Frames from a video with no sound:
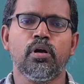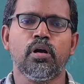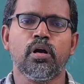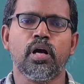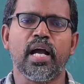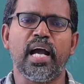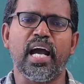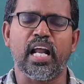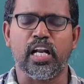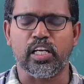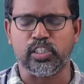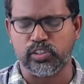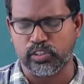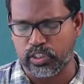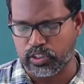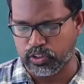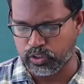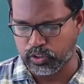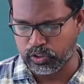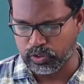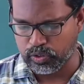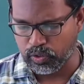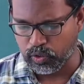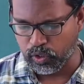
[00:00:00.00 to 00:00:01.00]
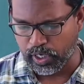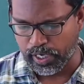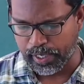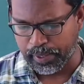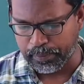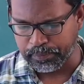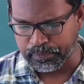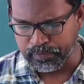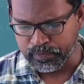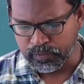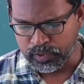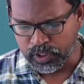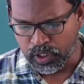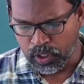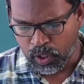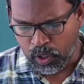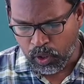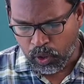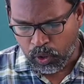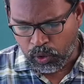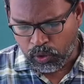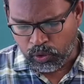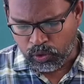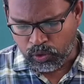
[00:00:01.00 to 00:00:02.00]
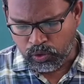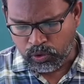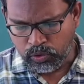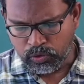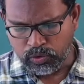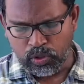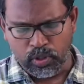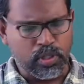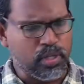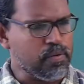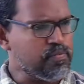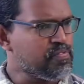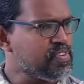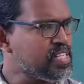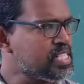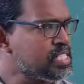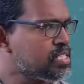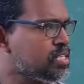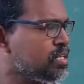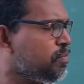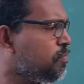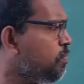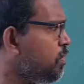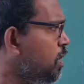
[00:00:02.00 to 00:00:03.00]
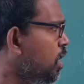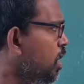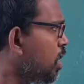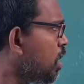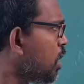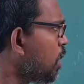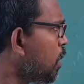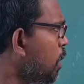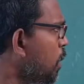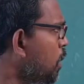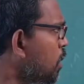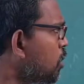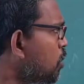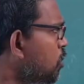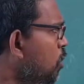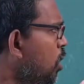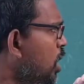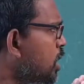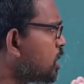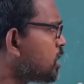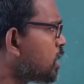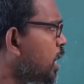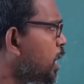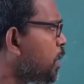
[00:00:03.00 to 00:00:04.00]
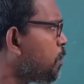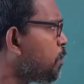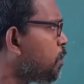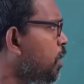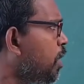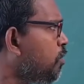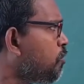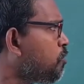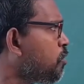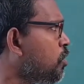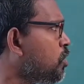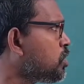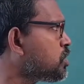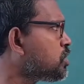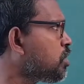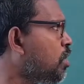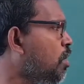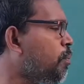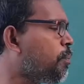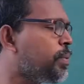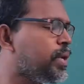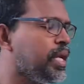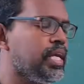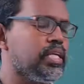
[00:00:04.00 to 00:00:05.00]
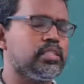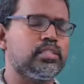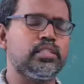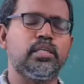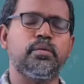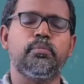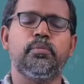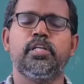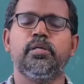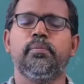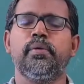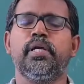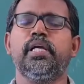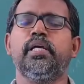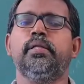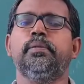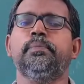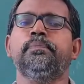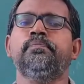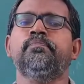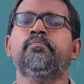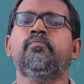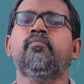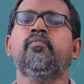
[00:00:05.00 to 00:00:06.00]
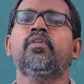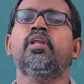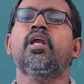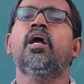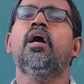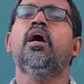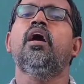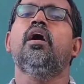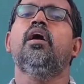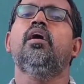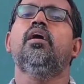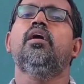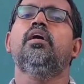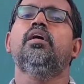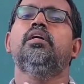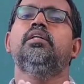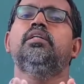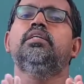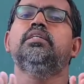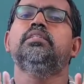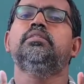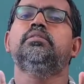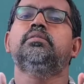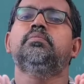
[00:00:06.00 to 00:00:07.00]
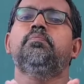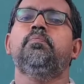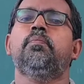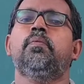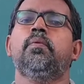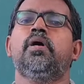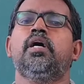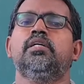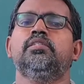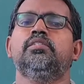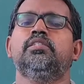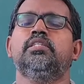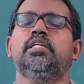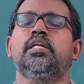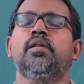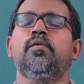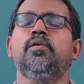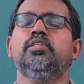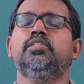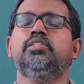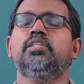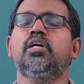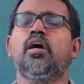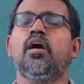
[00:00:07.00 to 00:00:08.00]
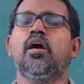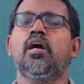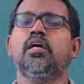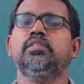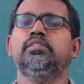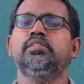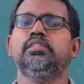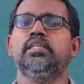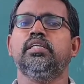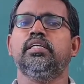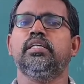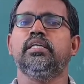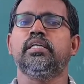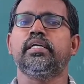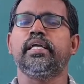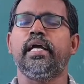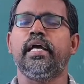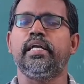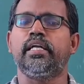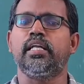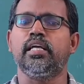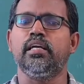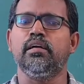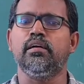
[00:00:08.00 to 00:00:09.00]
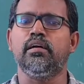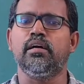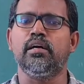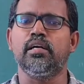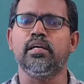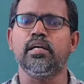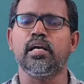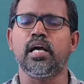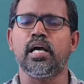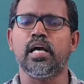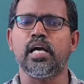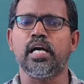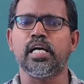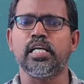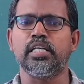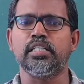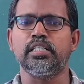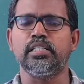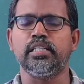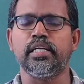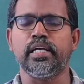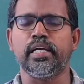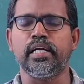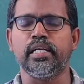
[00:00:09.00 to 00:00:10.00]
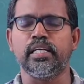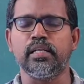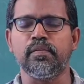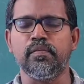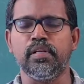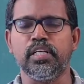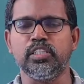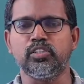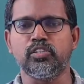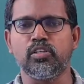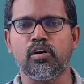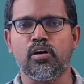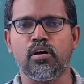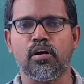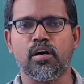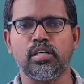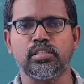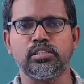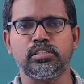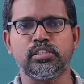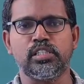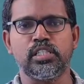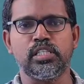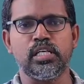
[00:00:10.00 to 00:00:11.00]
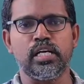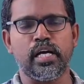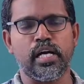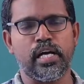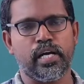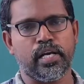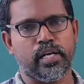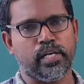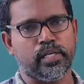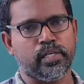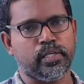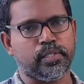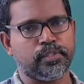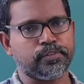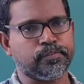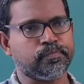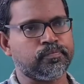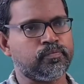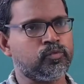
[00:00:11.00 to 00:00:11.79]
halogens. Okay. So, the first of all, what type of force operated between this positively charged cation and negatively charged anion?